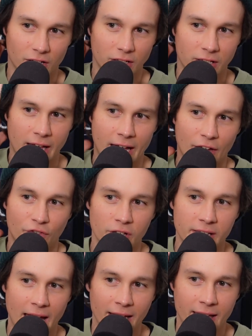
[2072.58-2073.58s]
yeah, if you
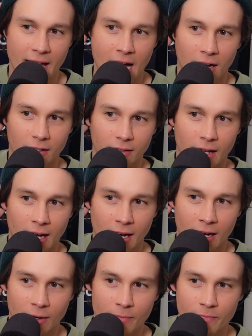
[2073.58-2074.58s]
take out,
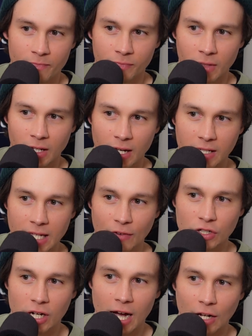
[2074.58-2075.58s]
um, he's
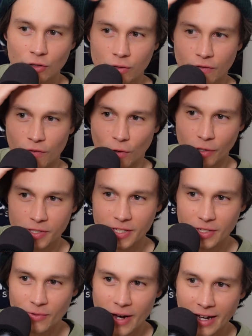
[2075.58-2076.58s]
averaging 104
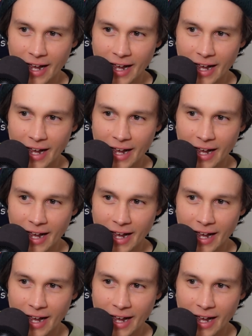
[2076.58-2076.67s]
since round